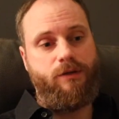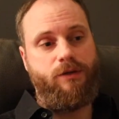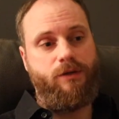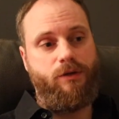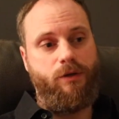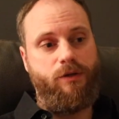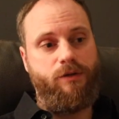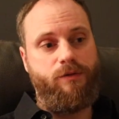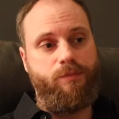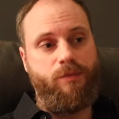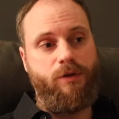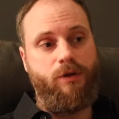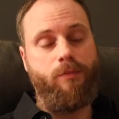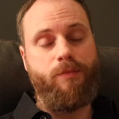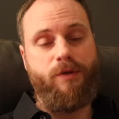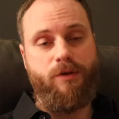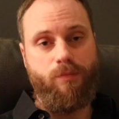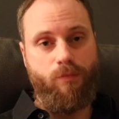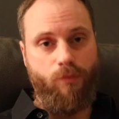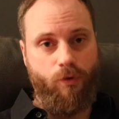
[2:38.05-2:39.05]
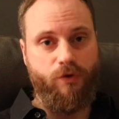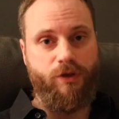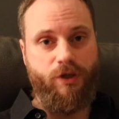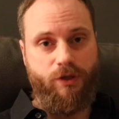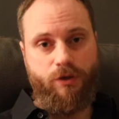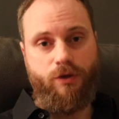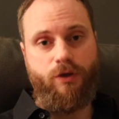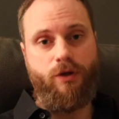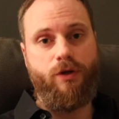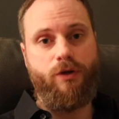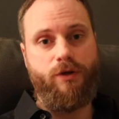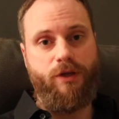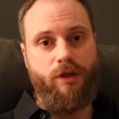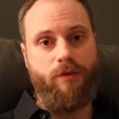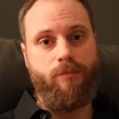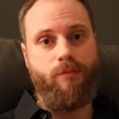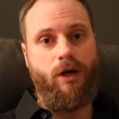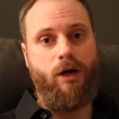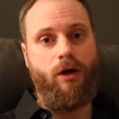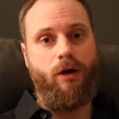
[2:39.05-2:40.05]
you know, it's been a bit more than a year
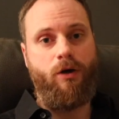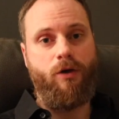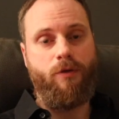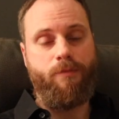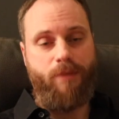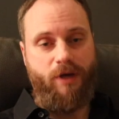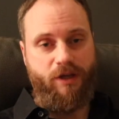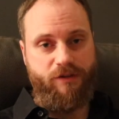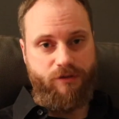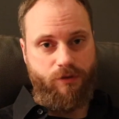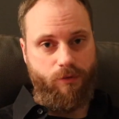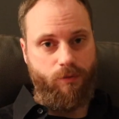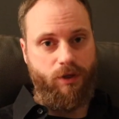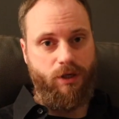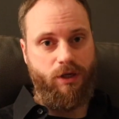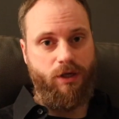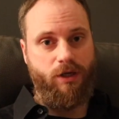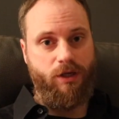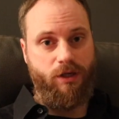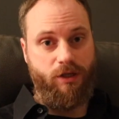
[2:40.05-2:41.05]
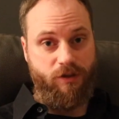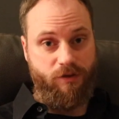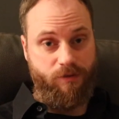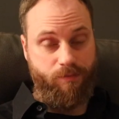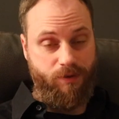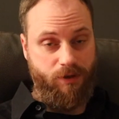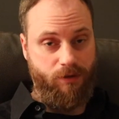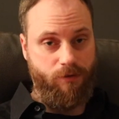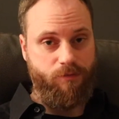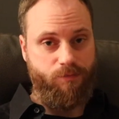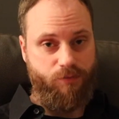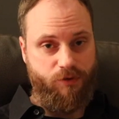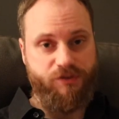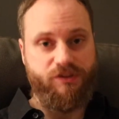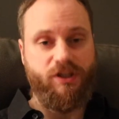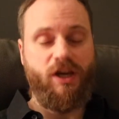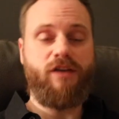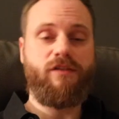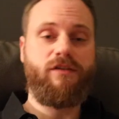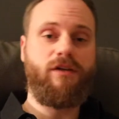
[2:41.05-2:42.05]
that my aunt passed away, and it's been
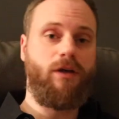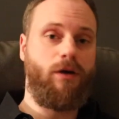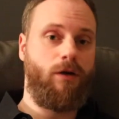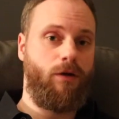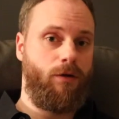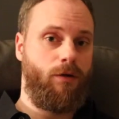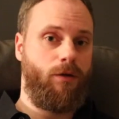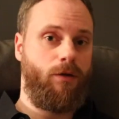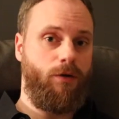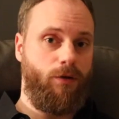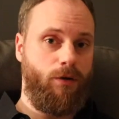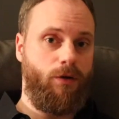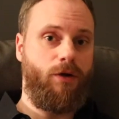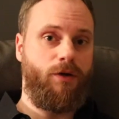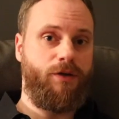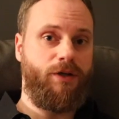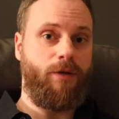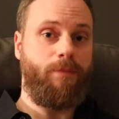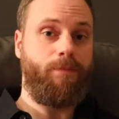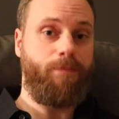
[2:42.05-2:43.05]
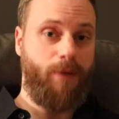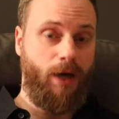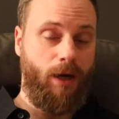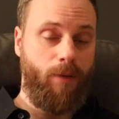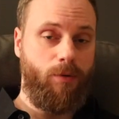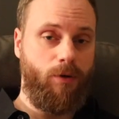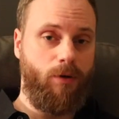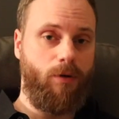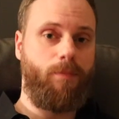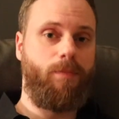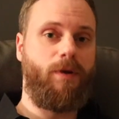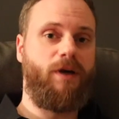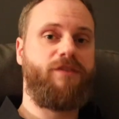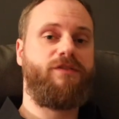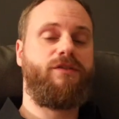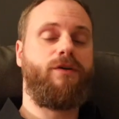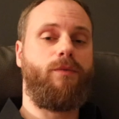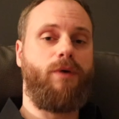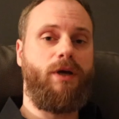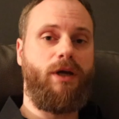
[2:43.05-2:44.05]
precisely a year that Pablo
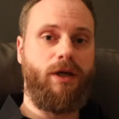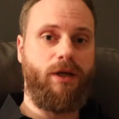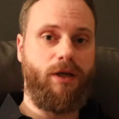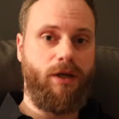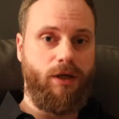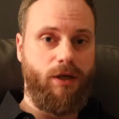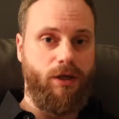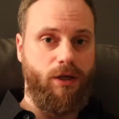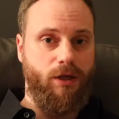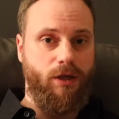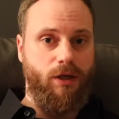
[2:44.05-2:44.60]
passed away.